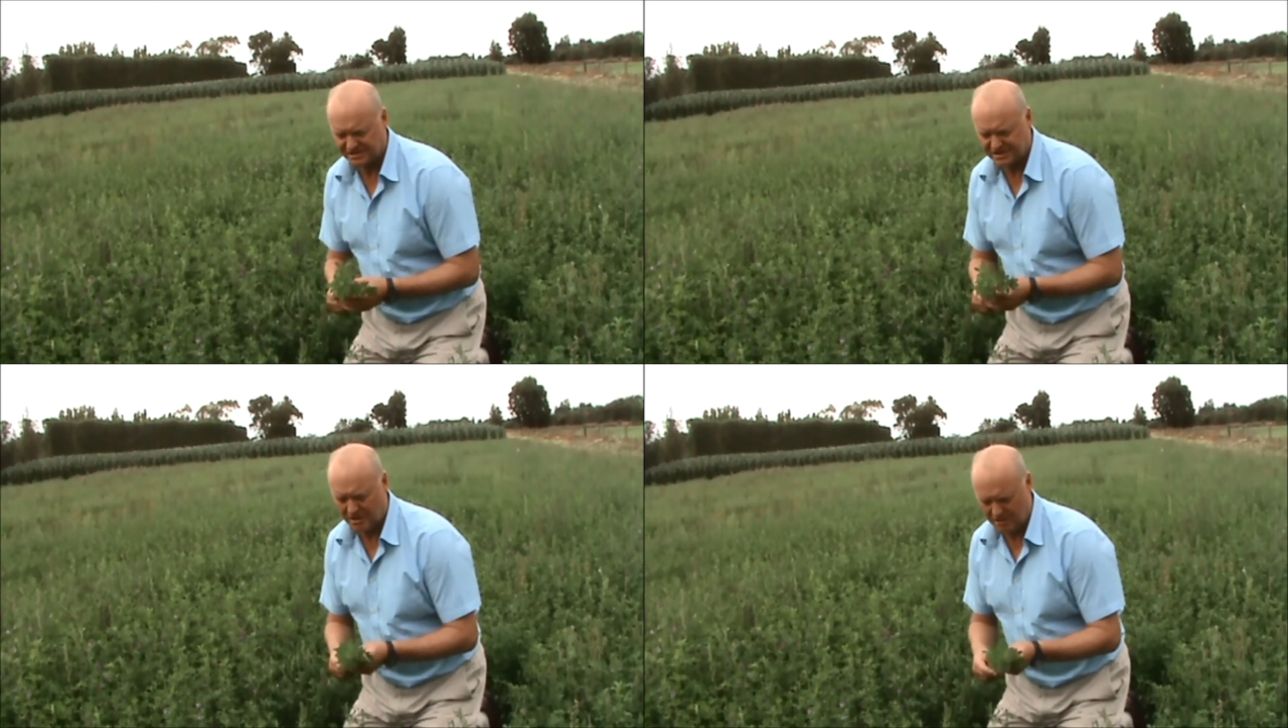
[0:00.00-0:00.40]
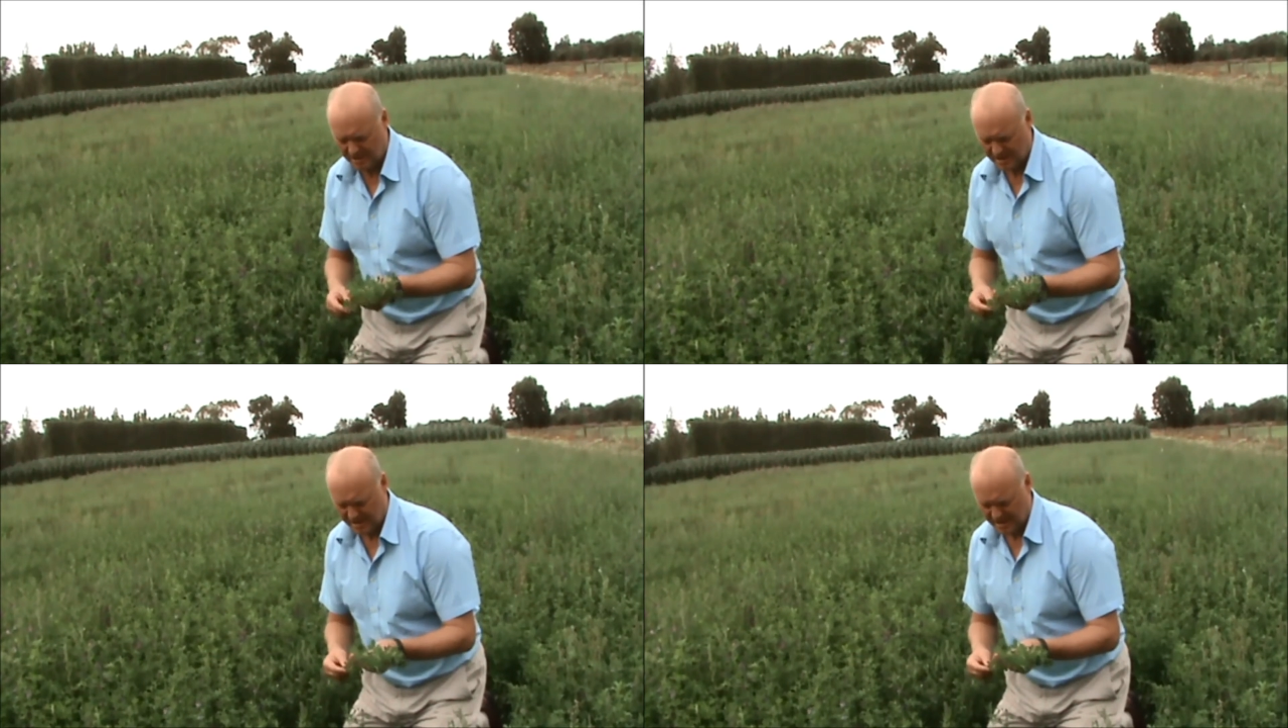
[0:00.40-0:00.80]
So
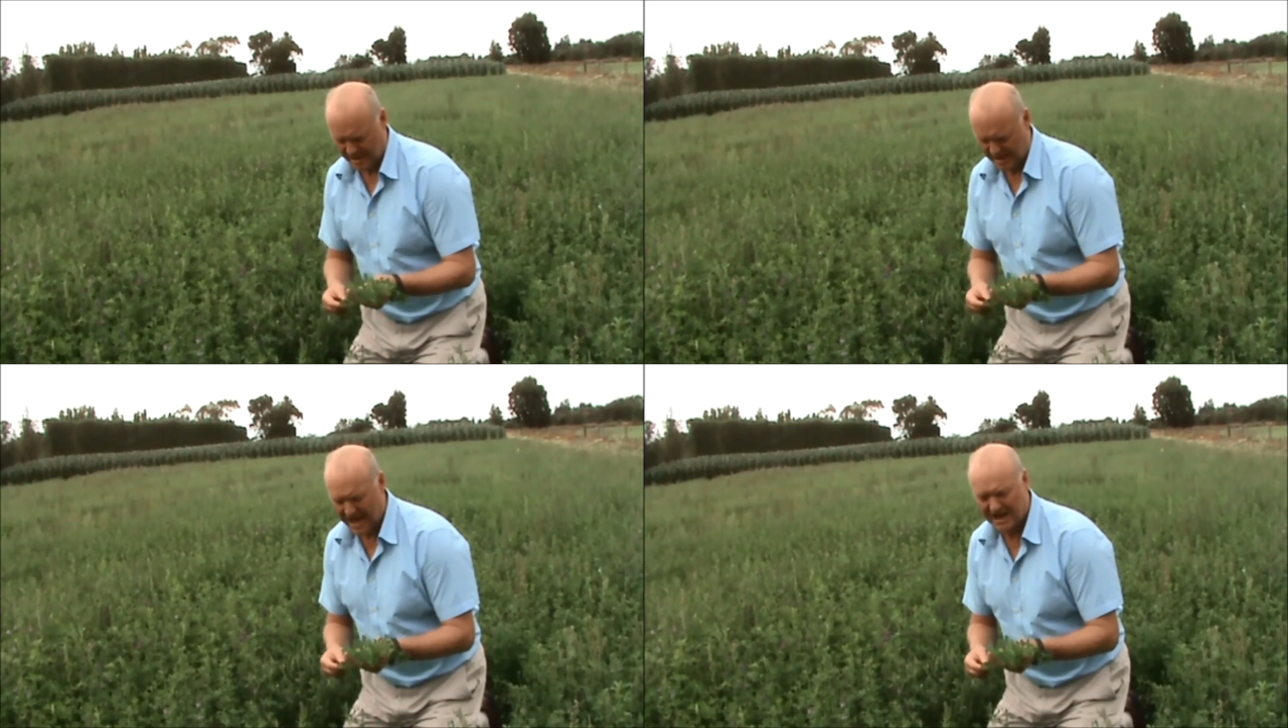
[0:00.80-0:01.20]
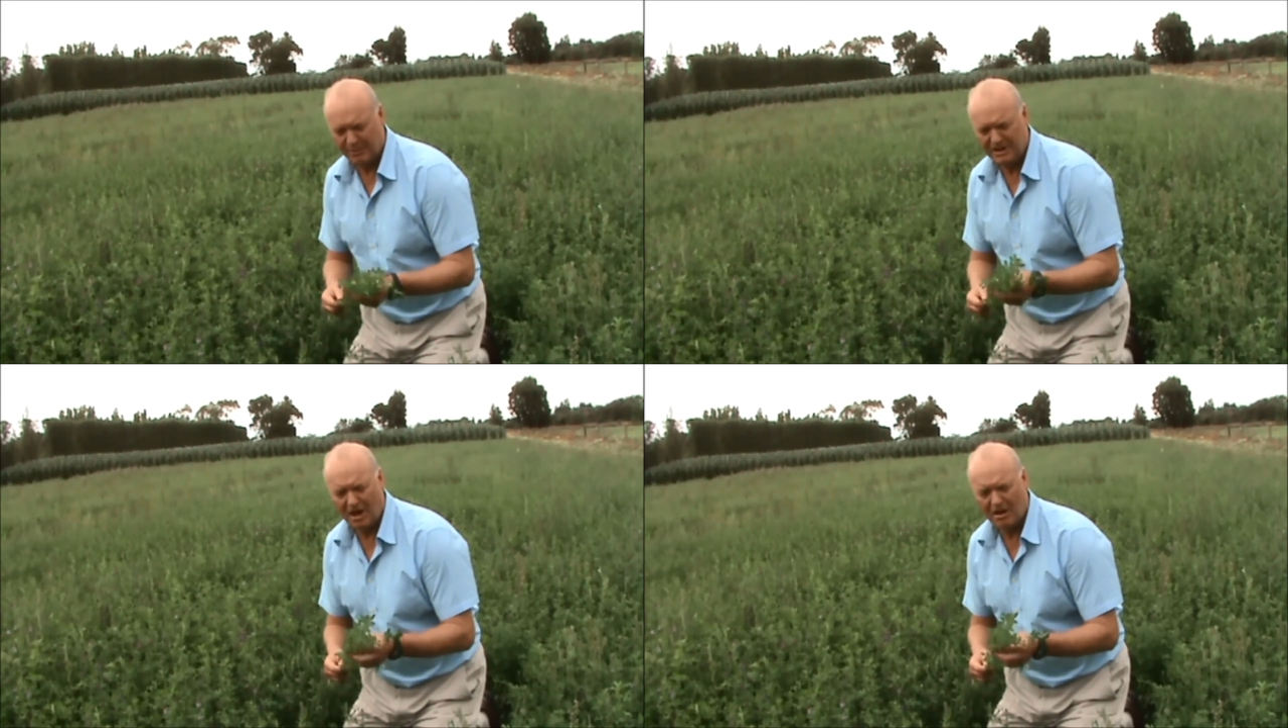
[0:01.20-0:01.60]
how do
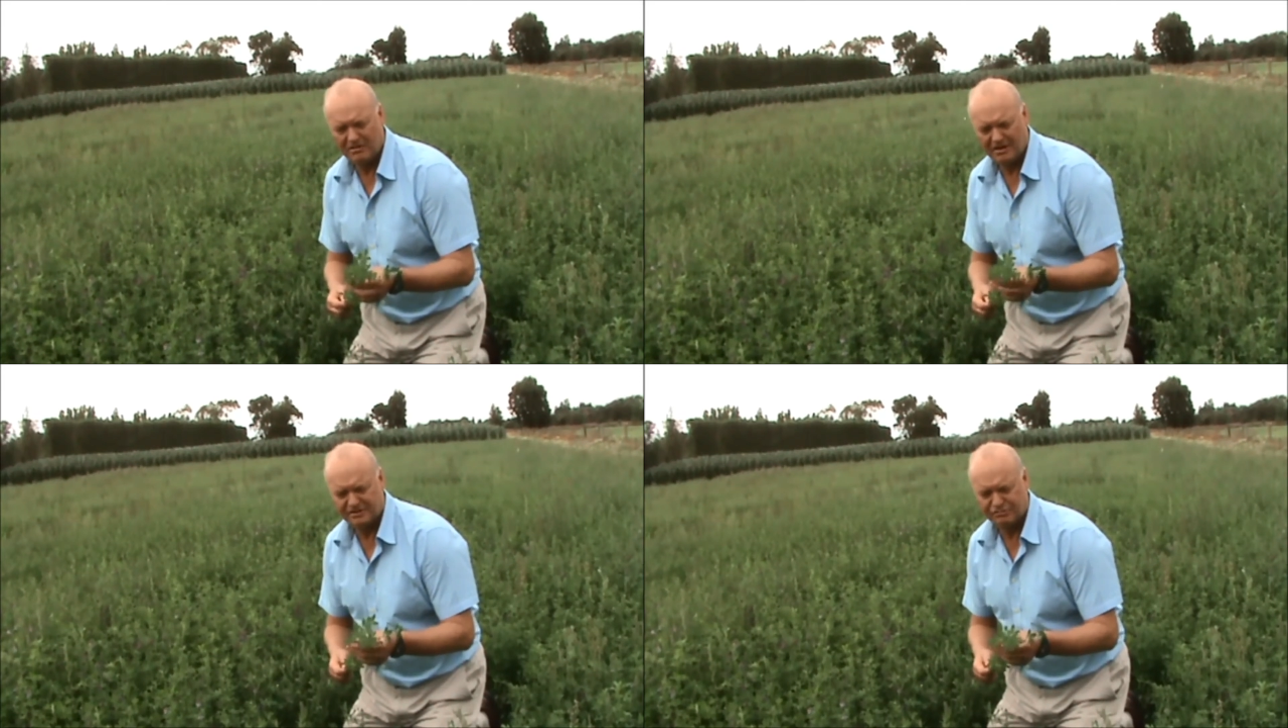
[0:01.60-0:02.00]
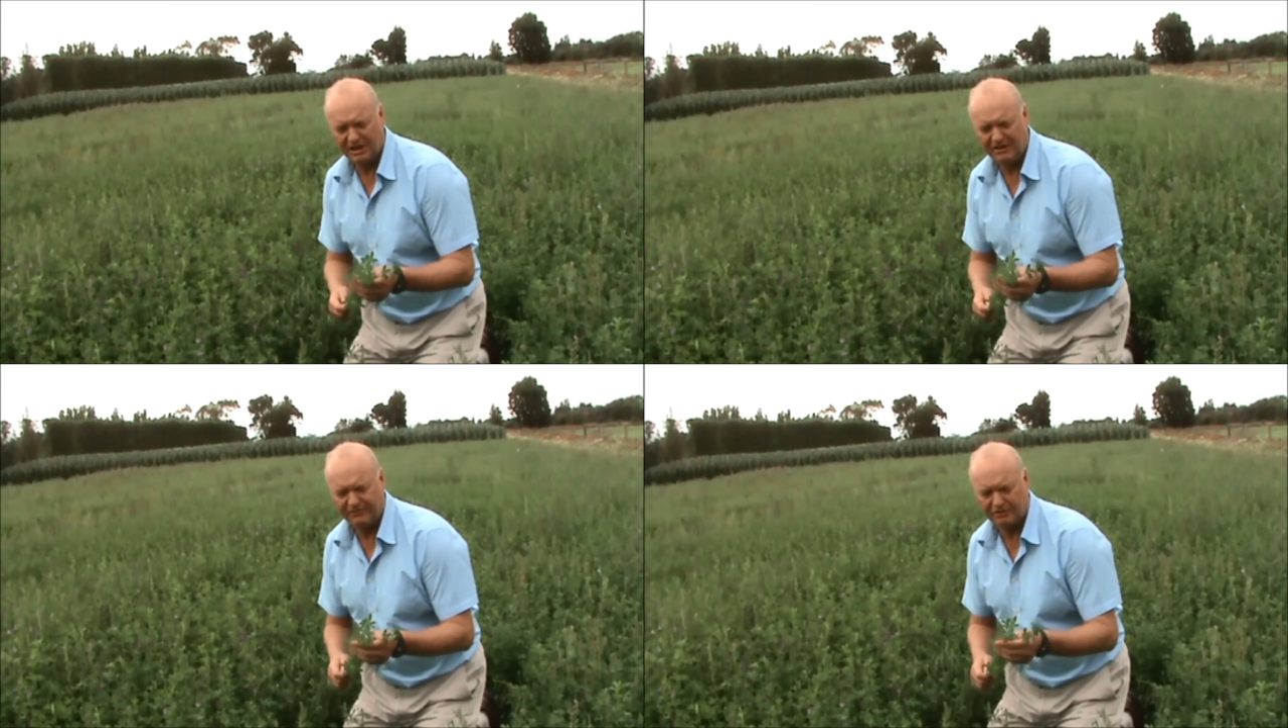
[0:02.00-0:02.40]
we know that it's
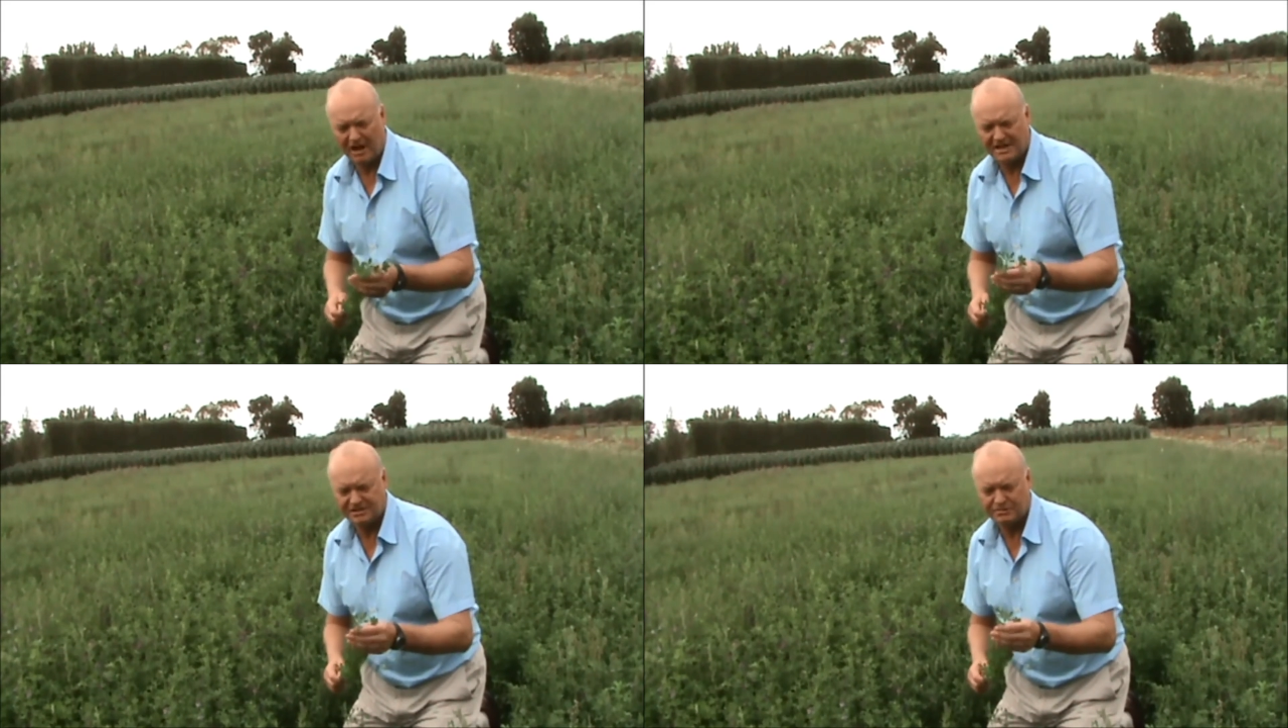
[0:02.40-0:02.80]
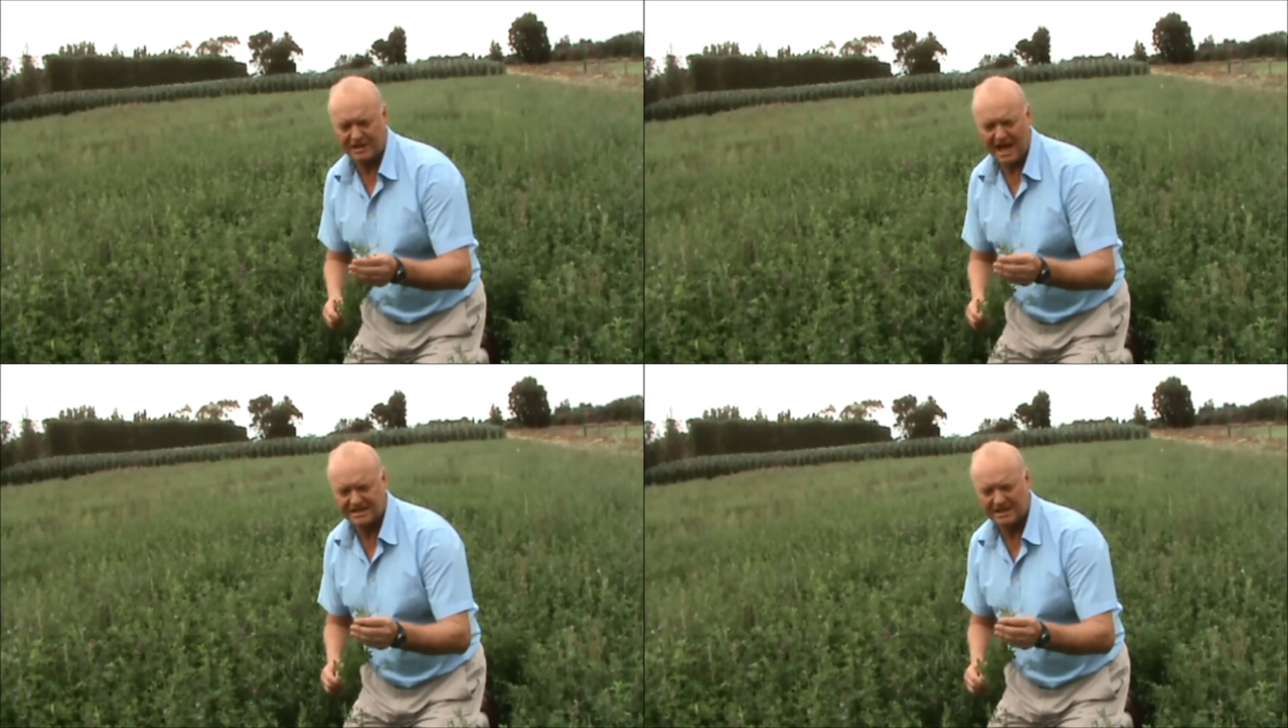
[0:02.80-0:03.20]
ready for grazing or
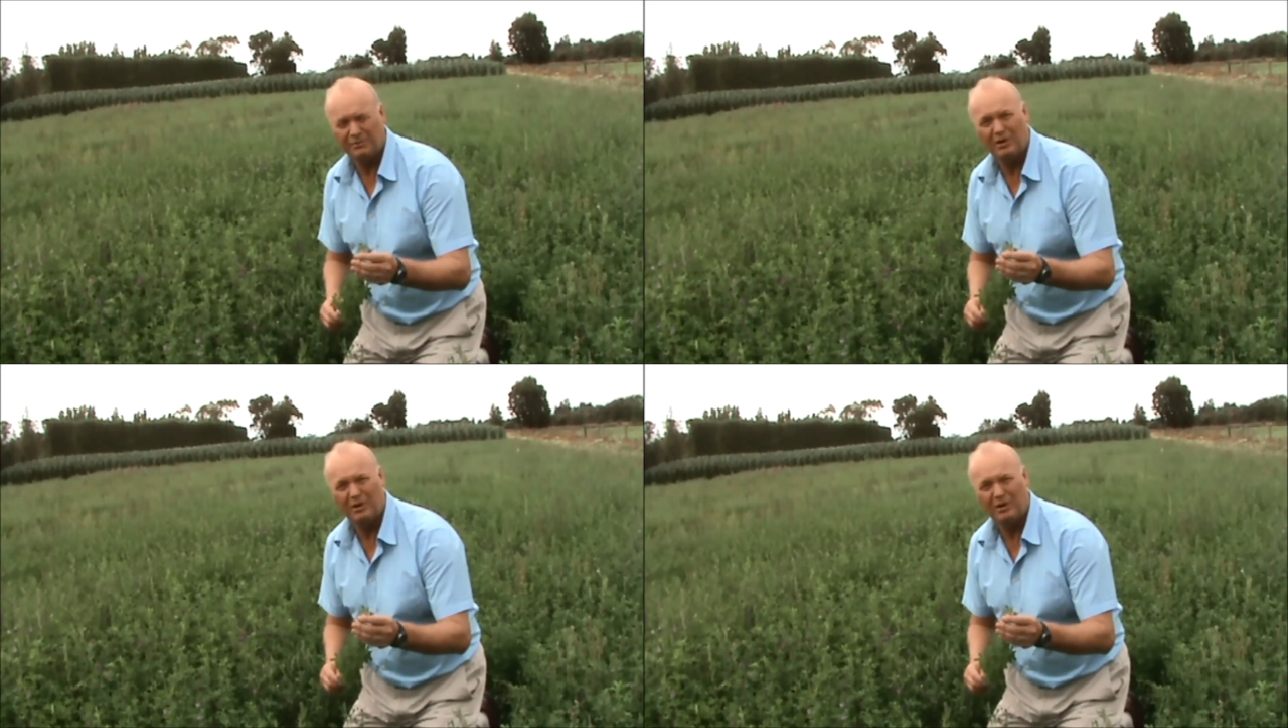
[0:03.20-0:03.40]
cutting?